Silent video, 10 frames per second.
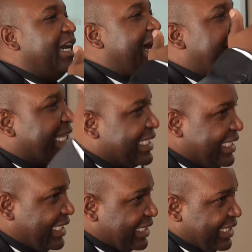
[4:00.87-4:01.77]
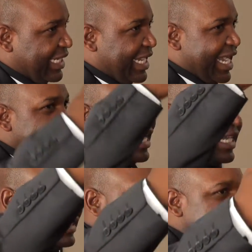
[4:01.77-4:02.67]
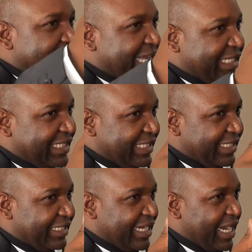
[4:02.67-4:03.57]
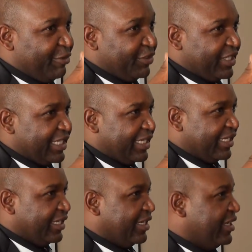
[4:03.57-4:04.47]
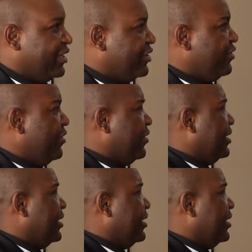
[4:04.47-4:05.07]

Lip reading: accidents, high accident rate. Are we together? No.